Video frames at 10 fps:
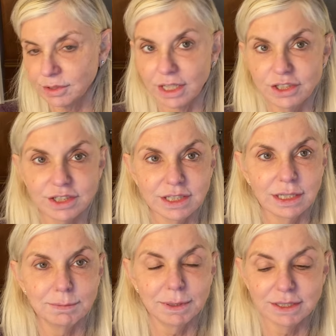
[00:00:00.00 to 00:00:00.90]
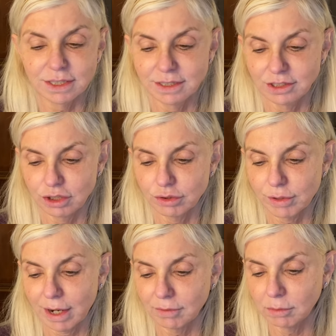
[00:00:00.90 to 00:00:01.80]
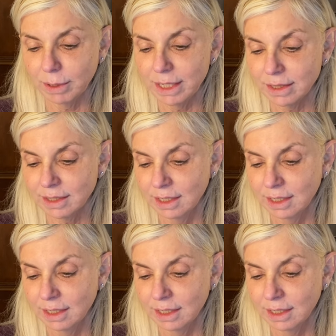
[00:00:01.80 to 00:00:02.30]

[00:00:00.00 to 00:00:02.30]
I just keep it to, to travel with